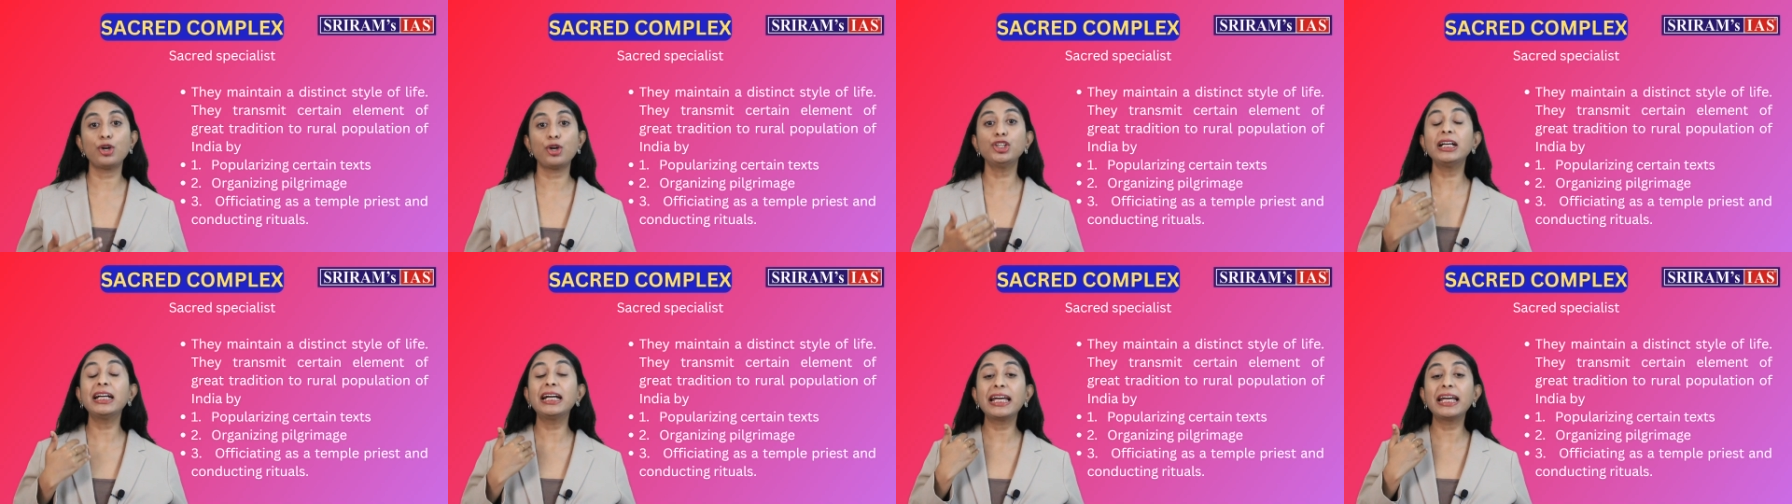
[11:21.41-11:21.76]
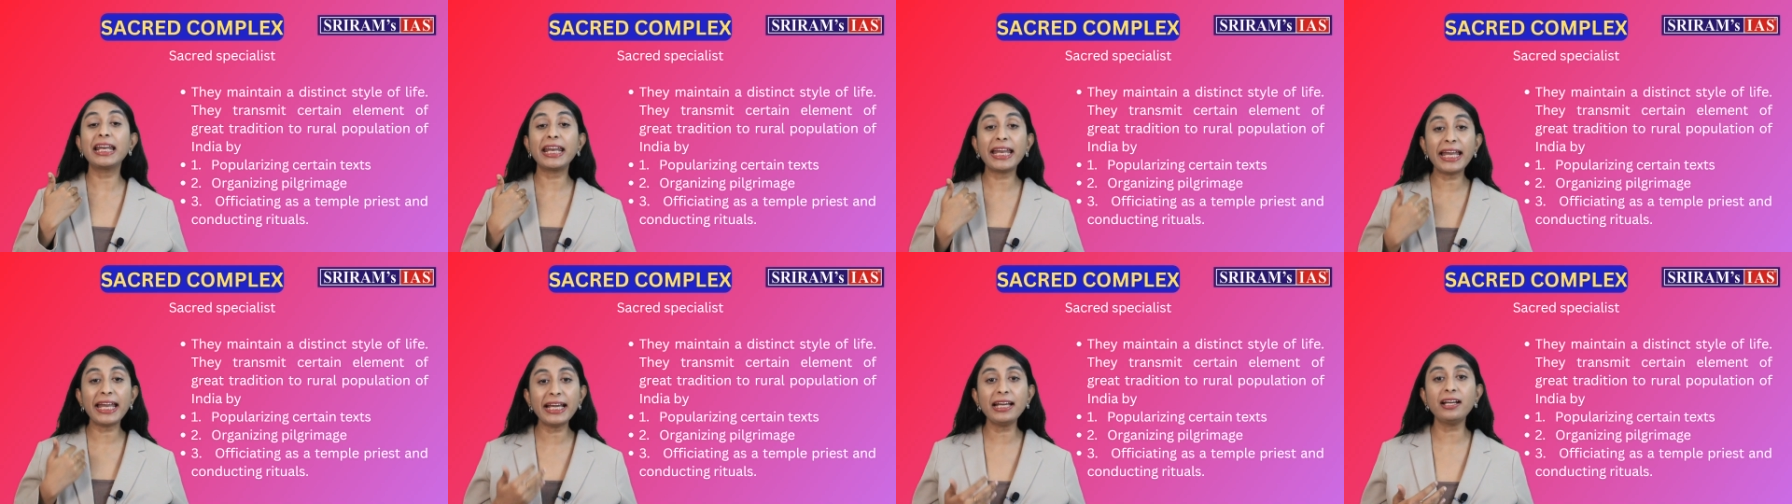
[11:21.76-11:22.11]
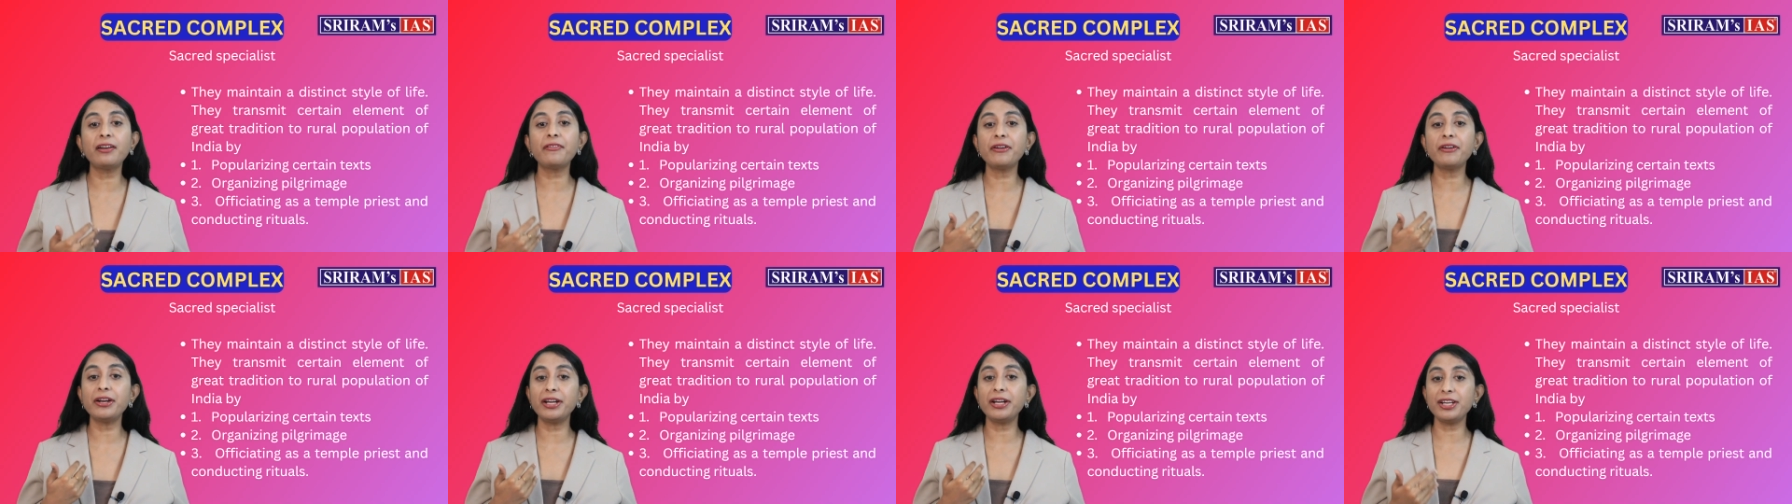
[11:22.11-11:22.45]
great
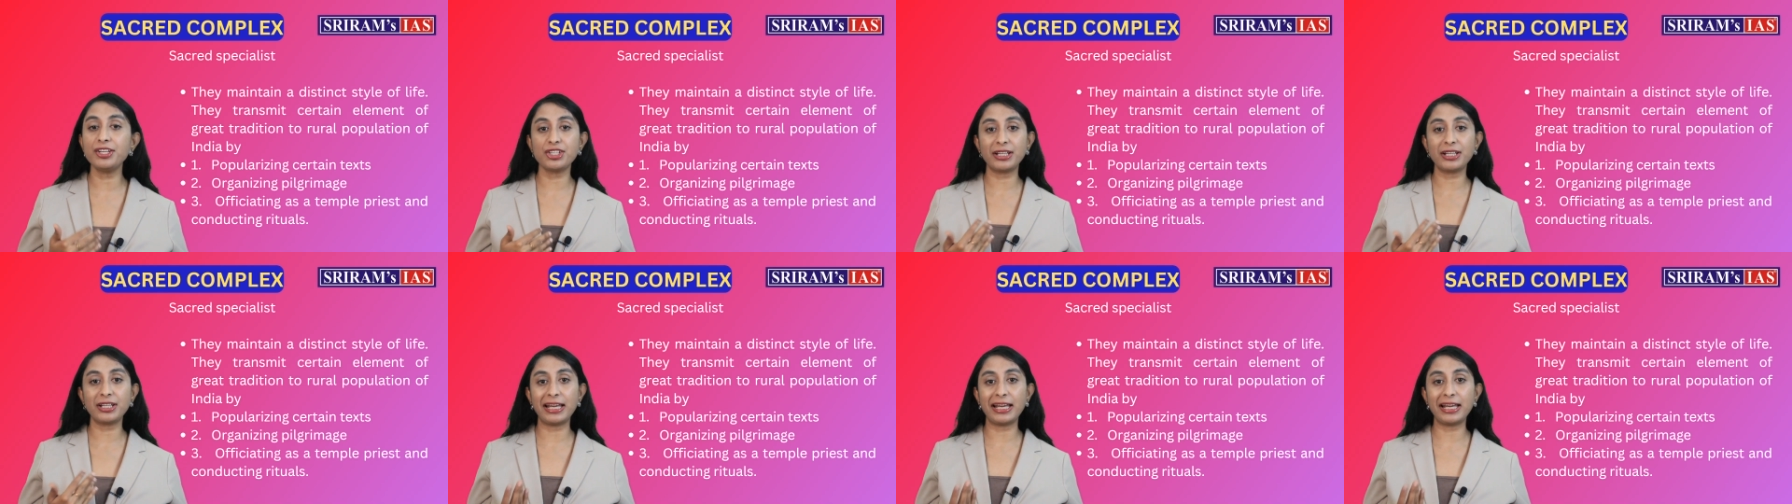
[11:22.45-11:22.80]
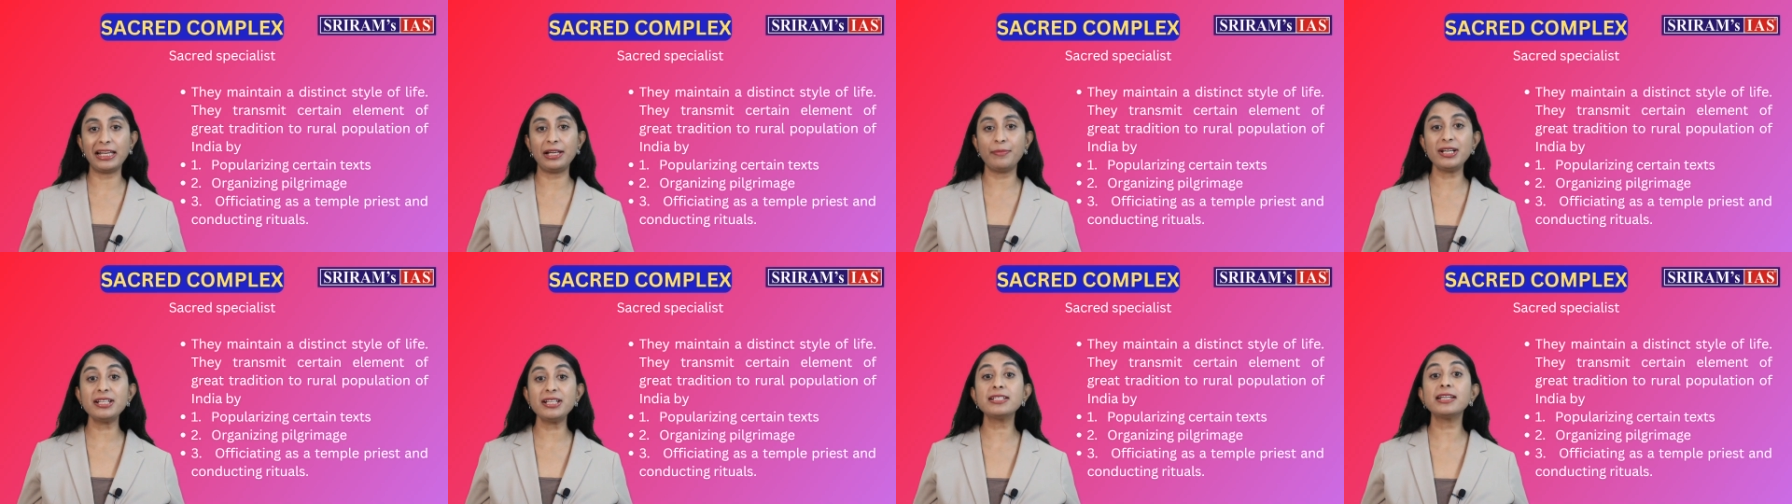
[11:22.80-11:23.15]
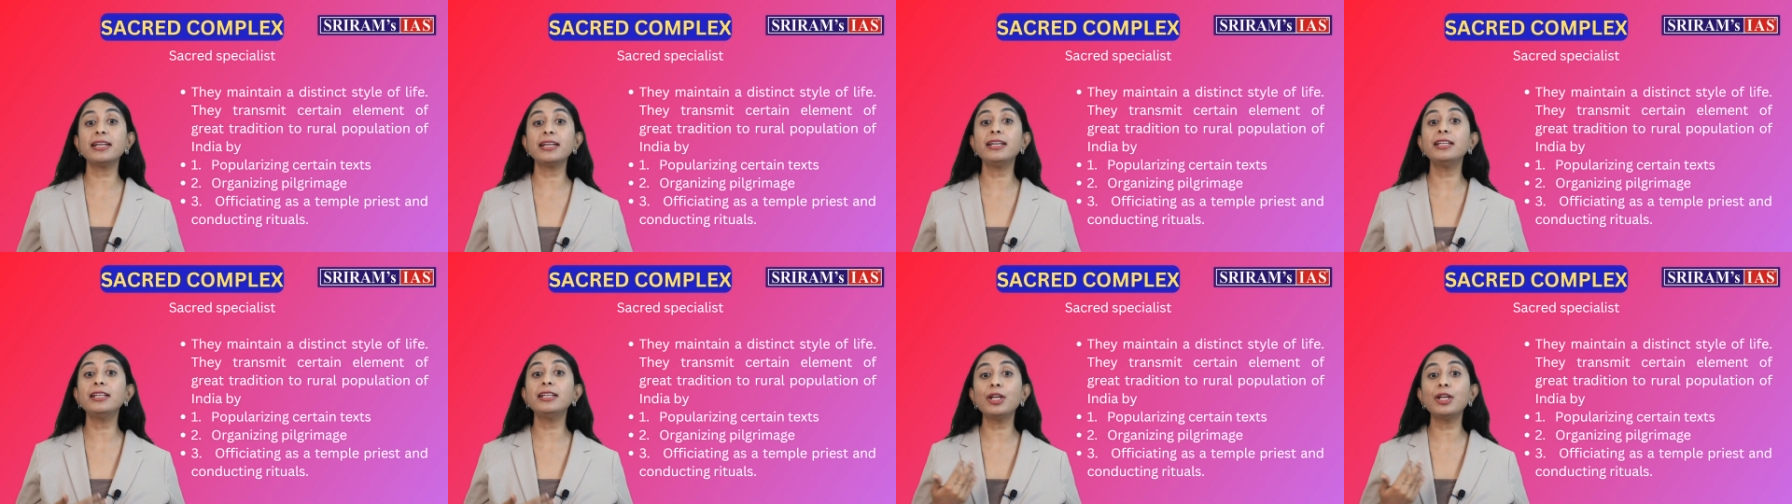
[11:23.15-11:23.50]
tradition elements in the
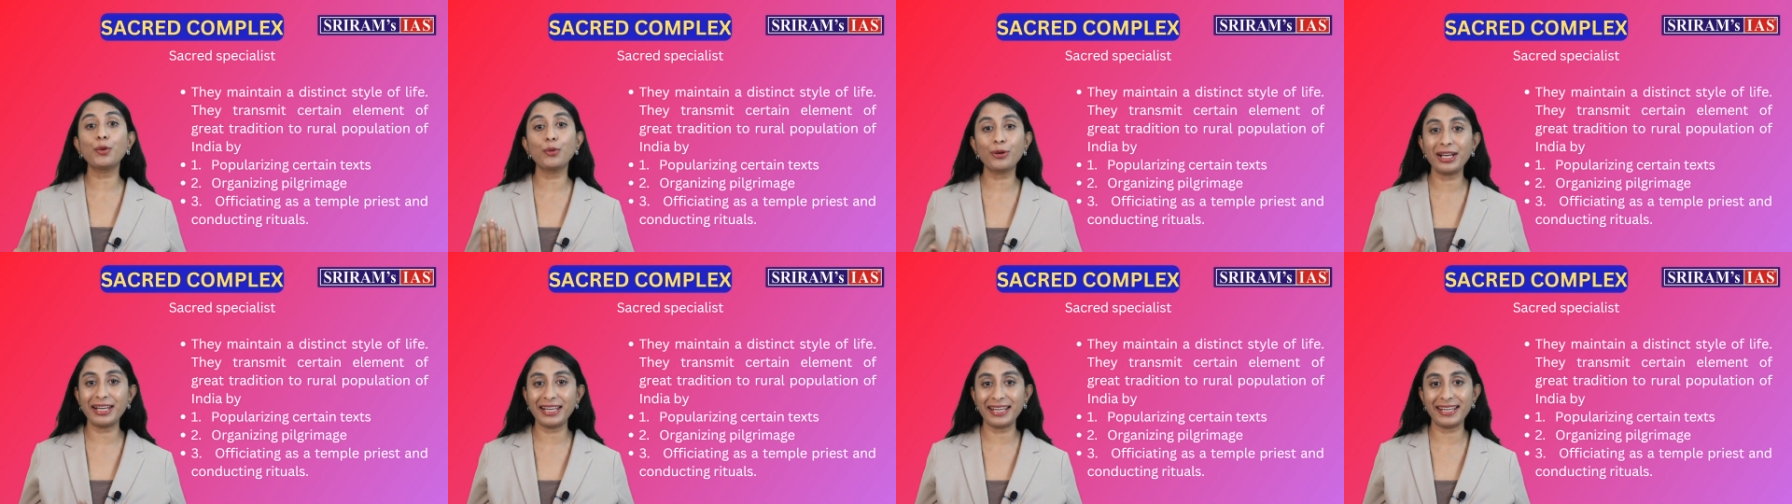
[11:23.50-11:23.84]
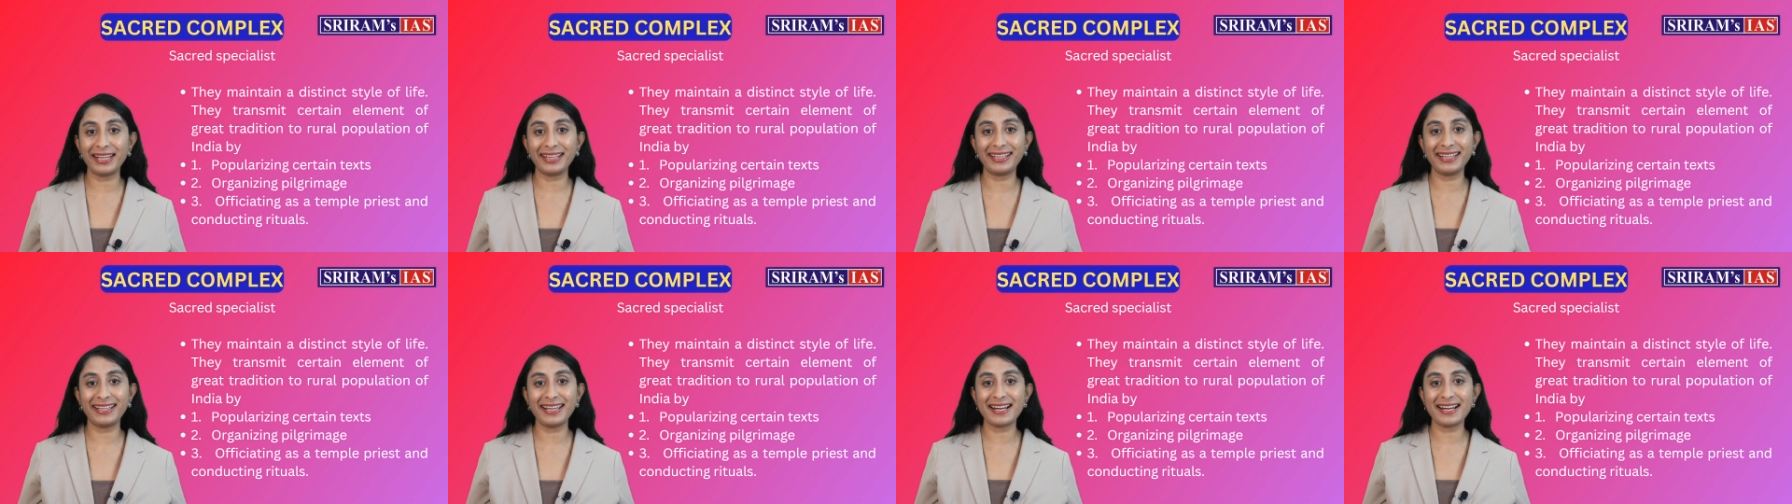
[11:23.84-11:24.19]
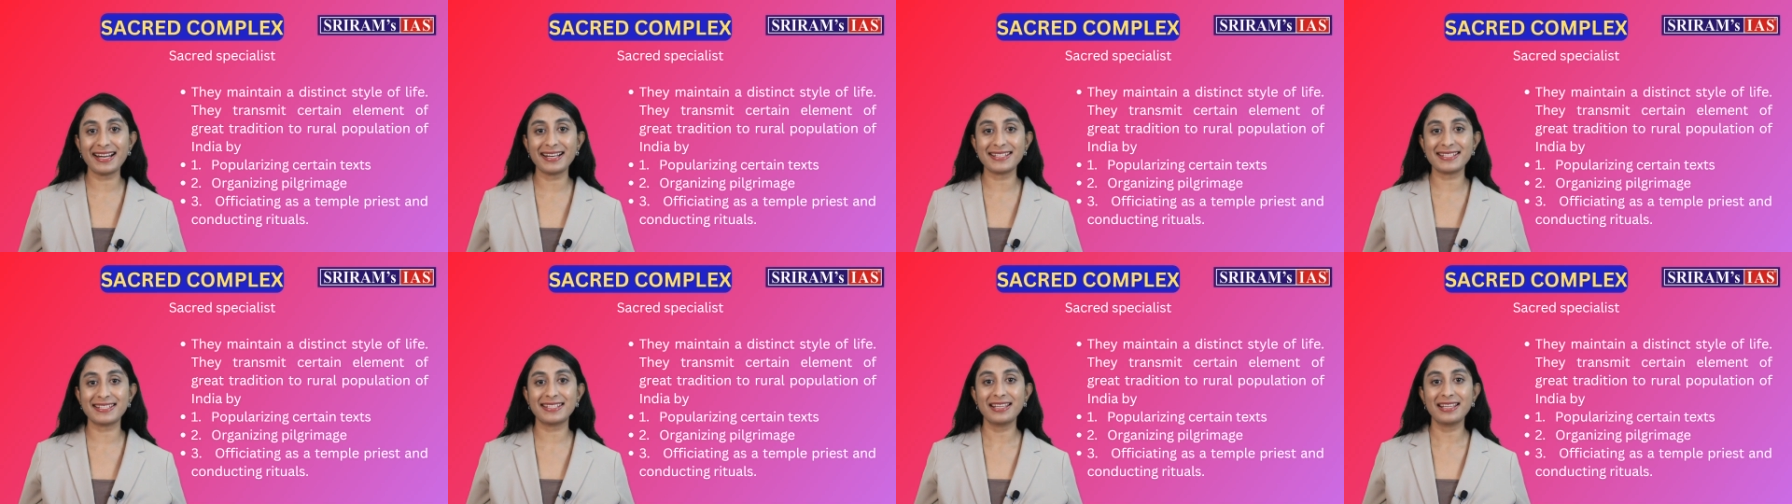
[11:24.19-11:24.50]
rural areas.